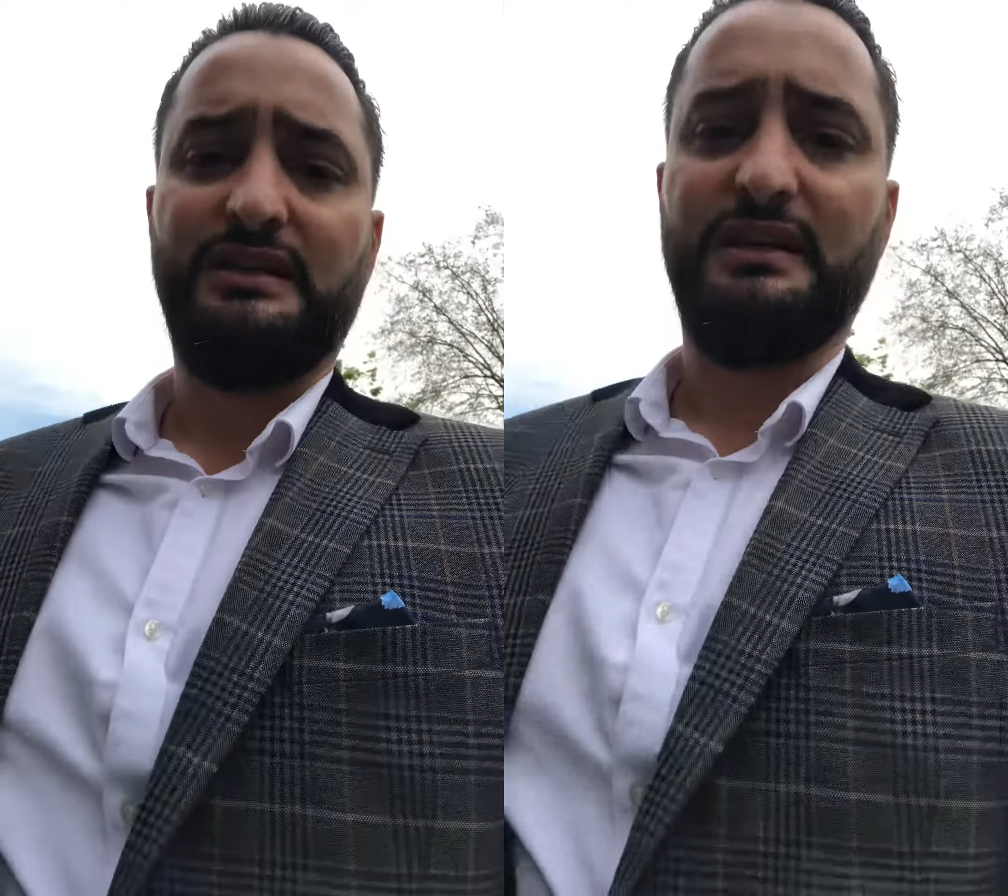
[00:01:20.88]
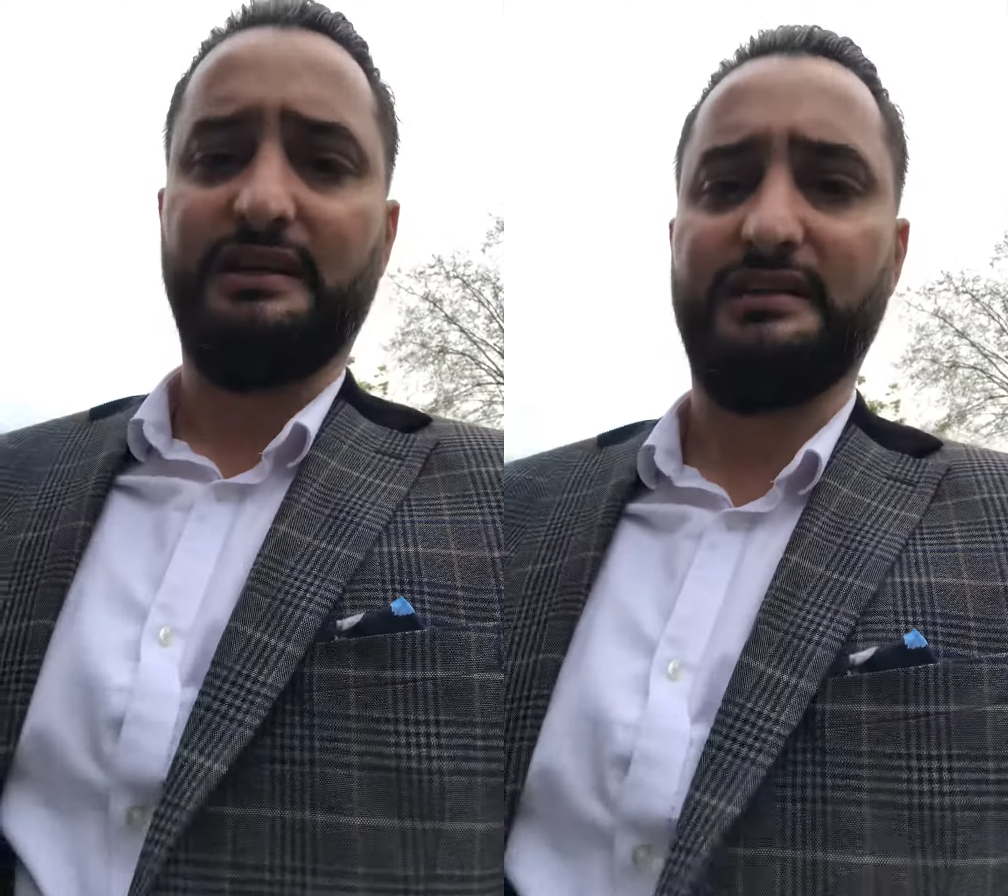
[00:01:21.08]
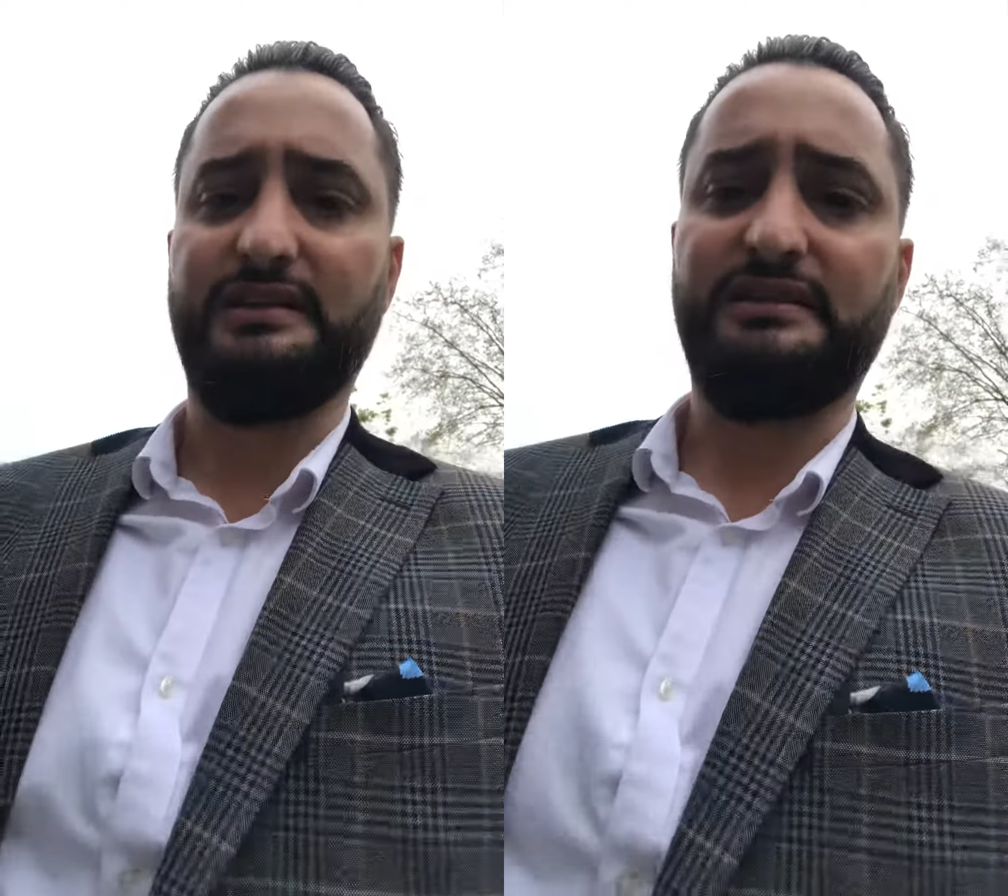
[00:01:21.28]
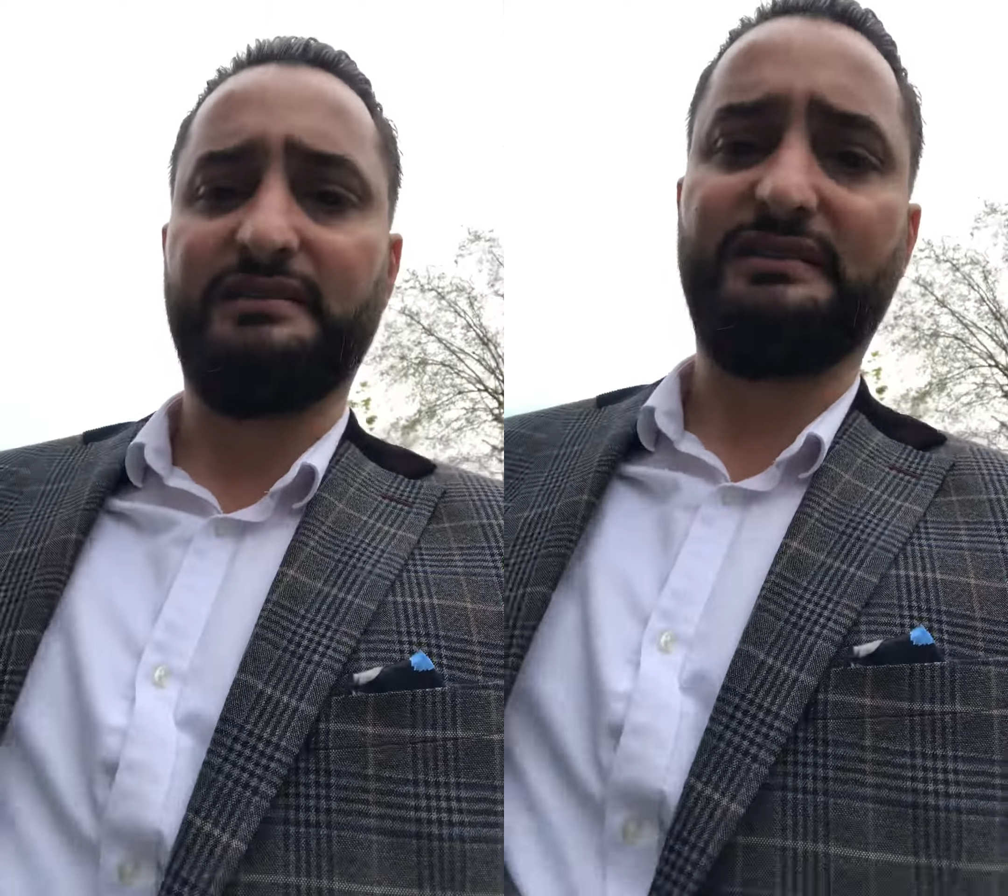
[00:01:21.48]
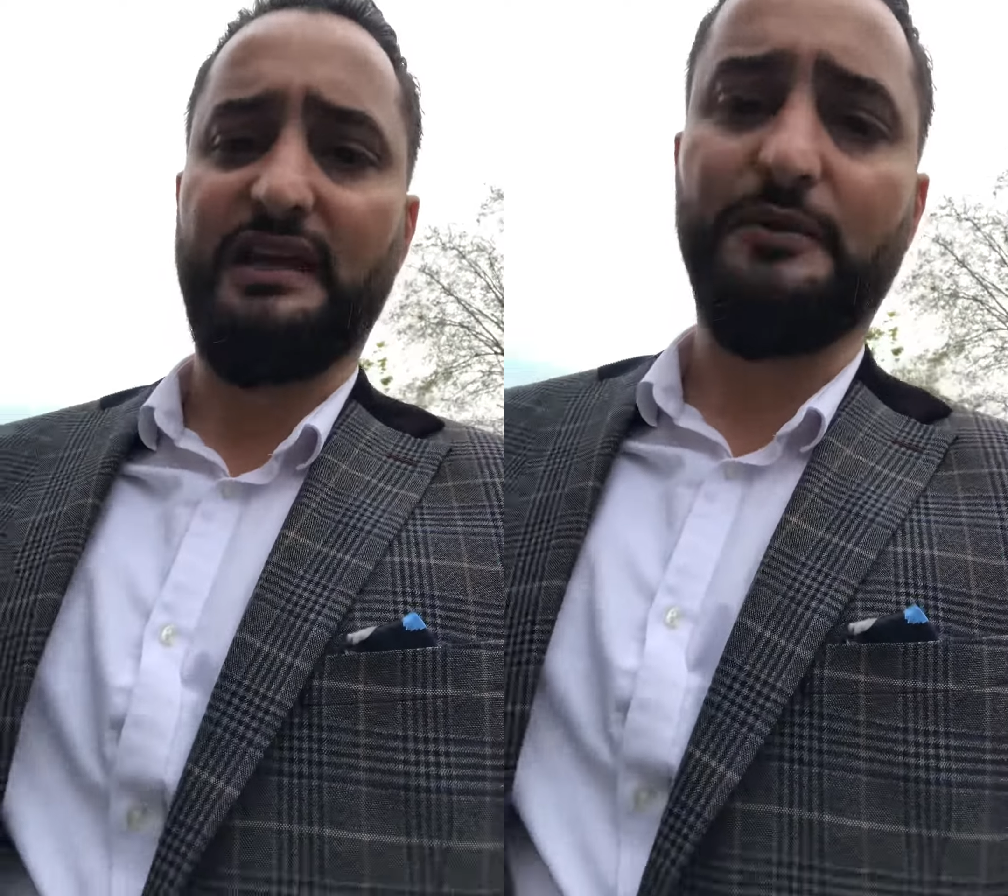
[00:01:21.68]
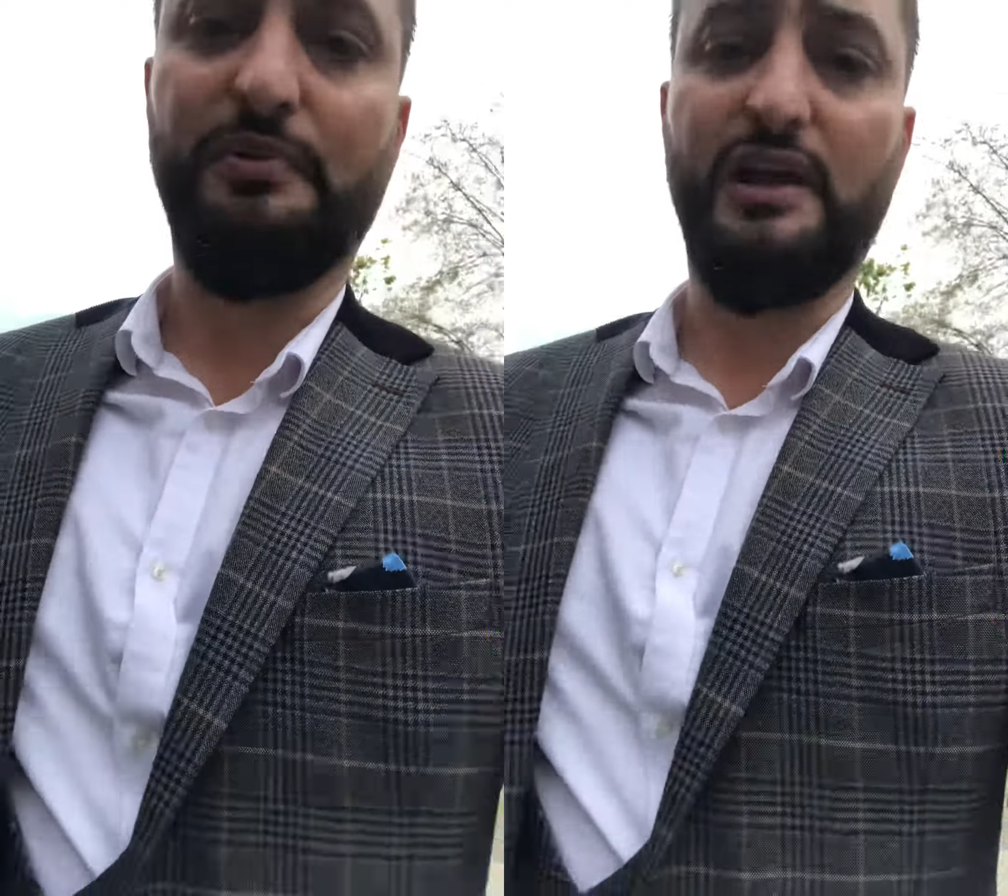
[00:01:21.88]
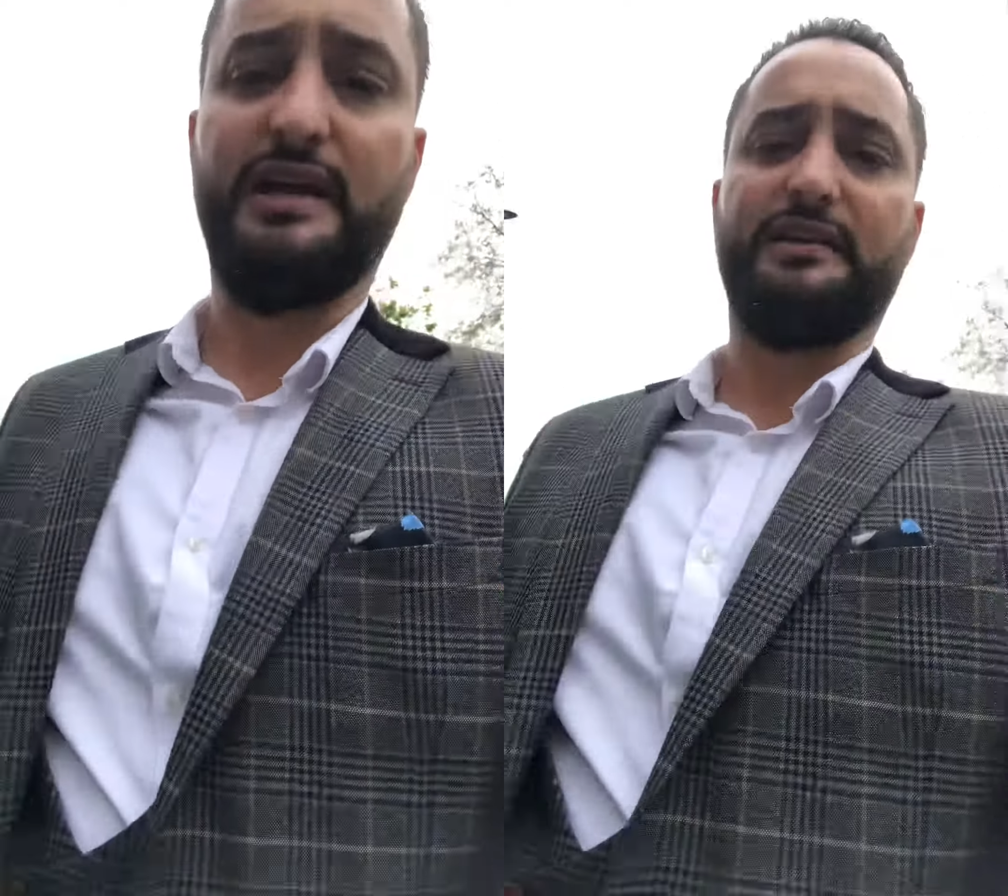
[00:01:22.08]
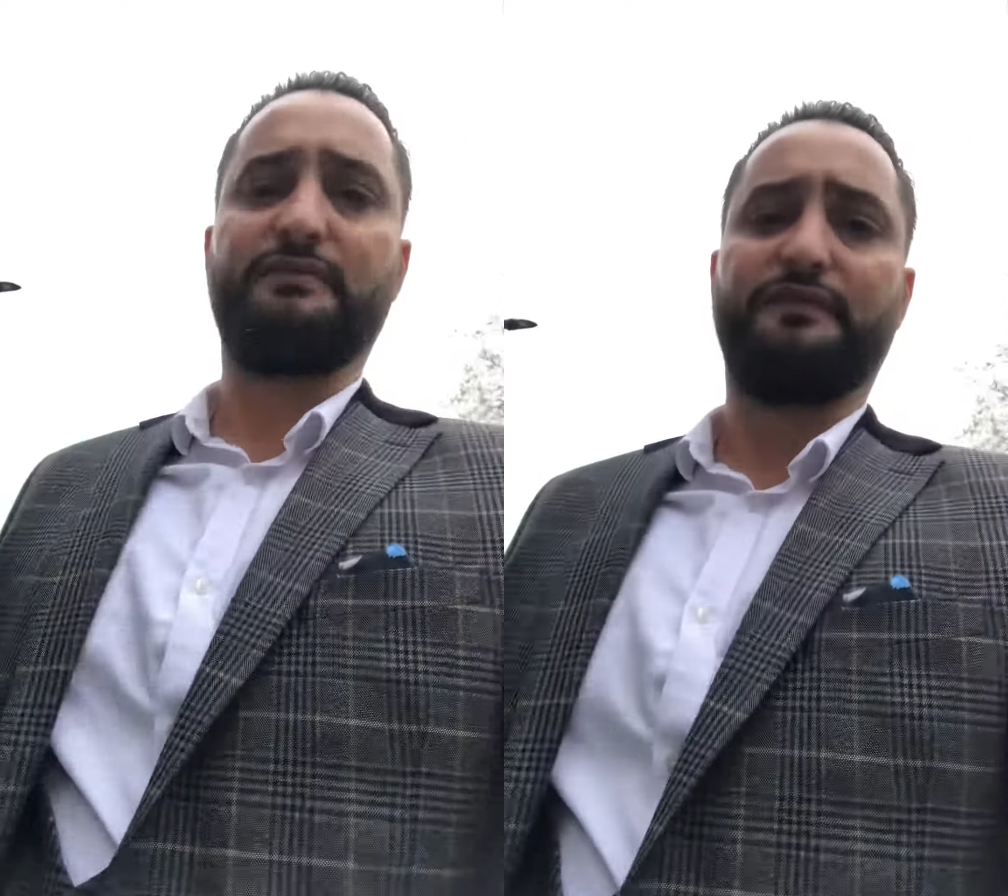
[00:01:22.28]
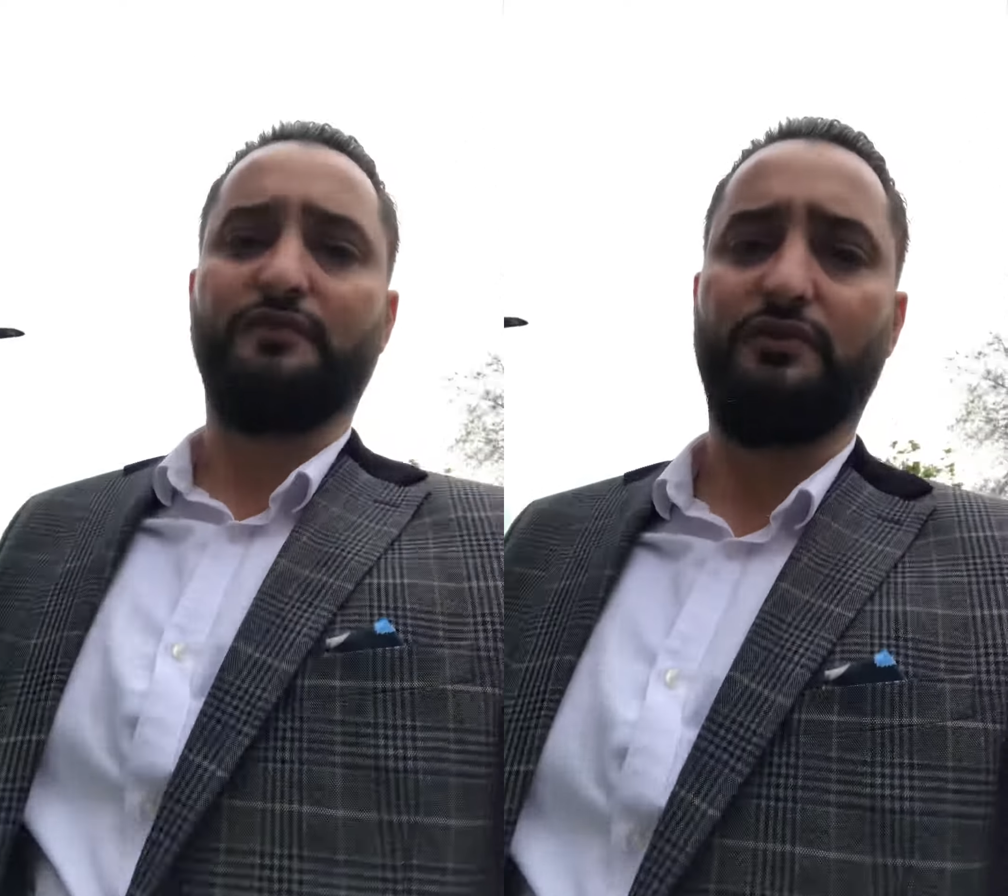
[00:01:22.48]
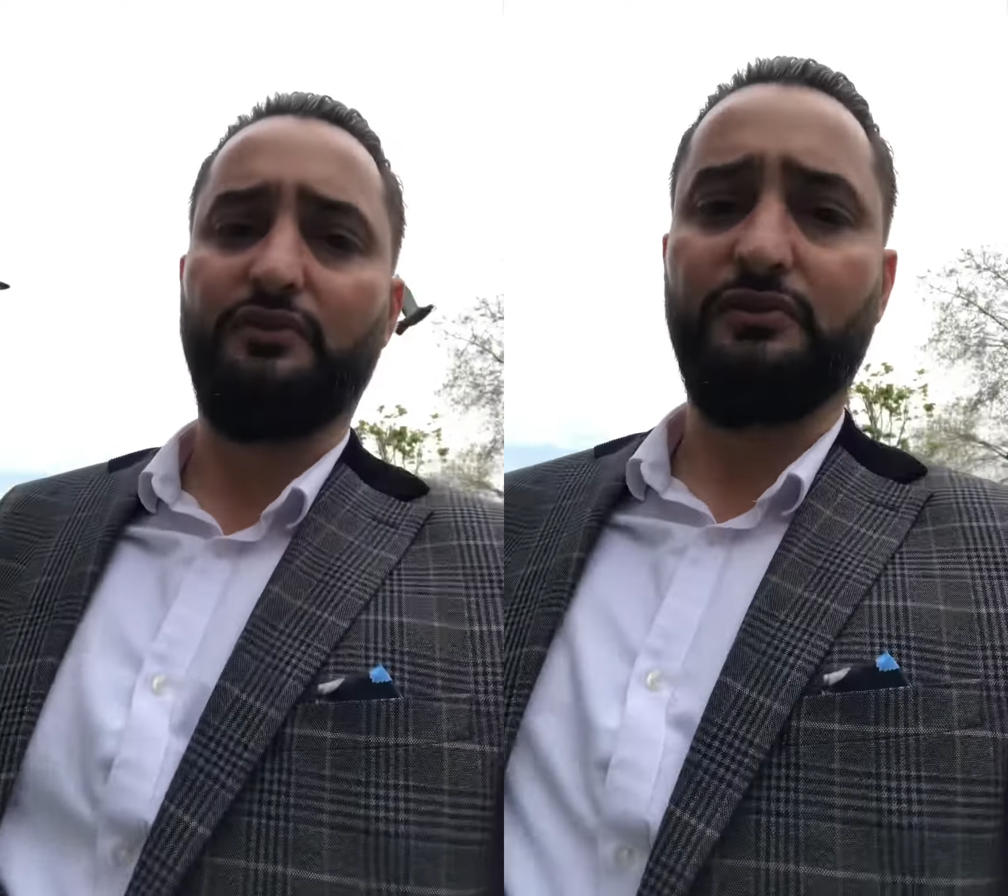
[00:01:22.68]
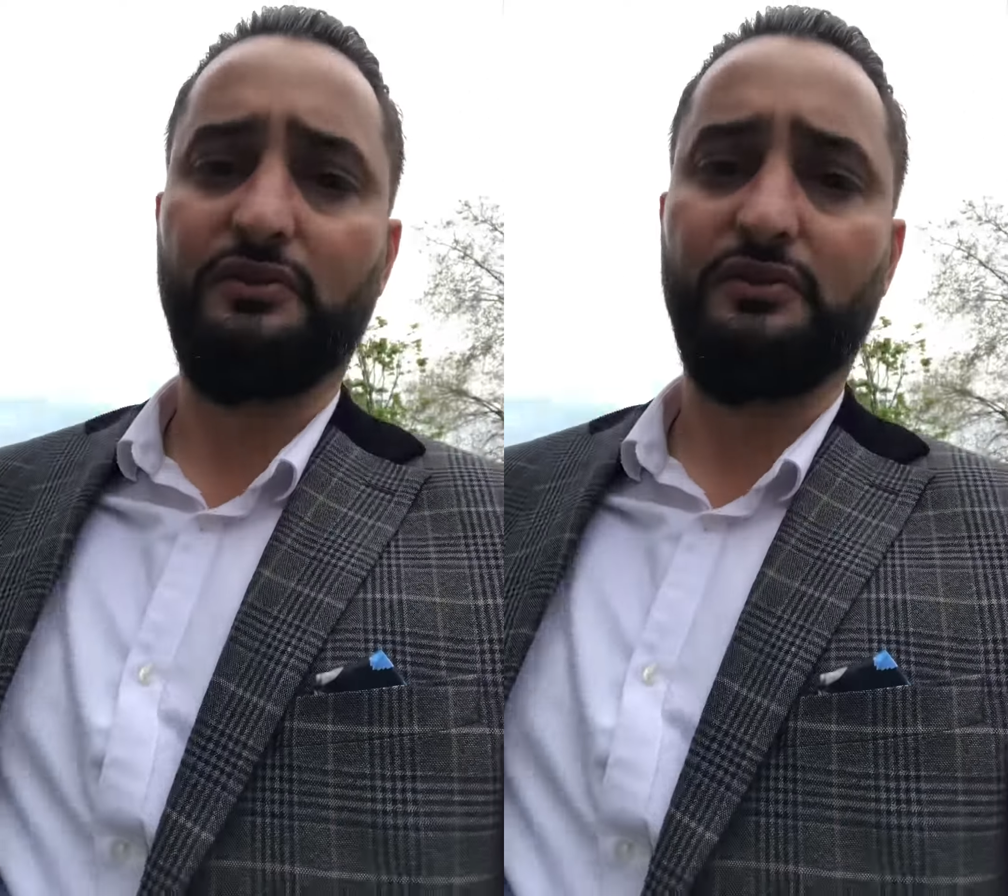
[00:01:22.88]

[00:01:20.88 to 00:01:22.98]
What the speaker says: is they apply for